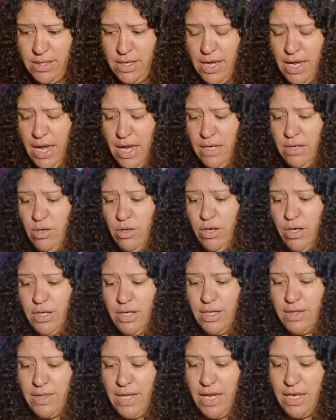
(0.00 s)
And not
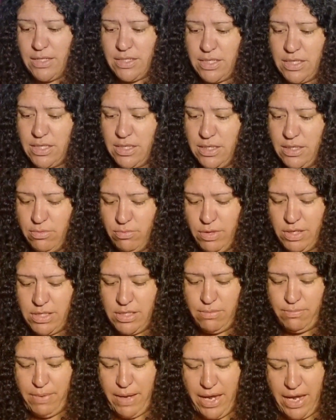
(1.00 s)
only that,
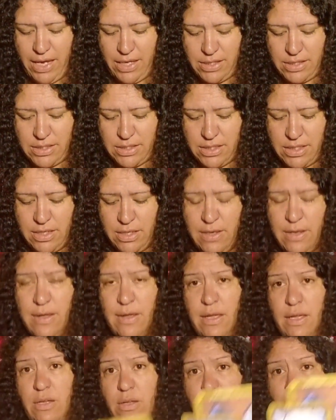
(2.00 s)
recent past,
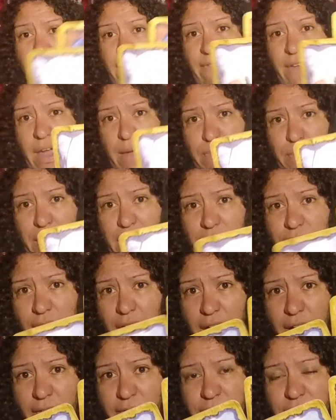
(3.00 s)
you have happily ever
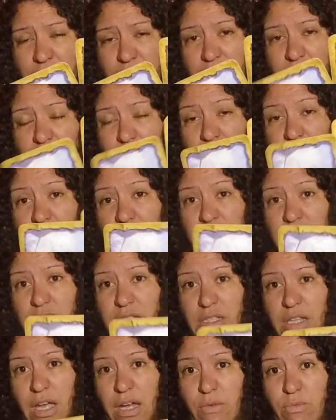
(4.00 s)
after. This
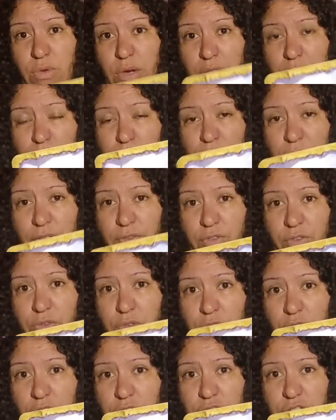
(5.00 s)
is like really beautiful.
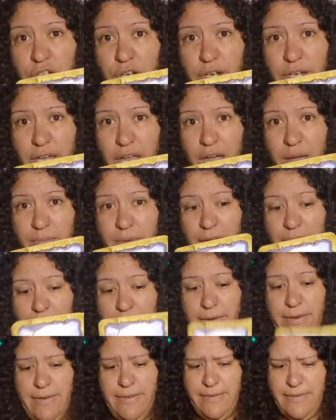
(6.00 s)
Knight a Shining Armor,
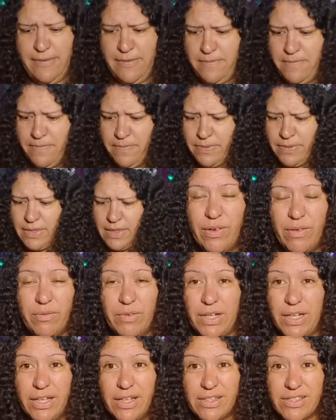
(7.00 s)
I'm
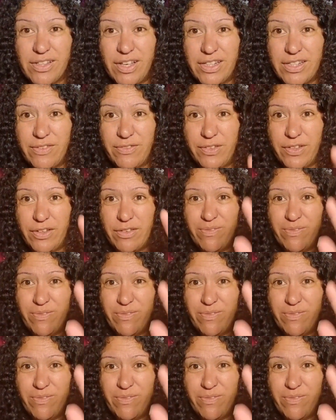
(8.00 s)
really excited for you.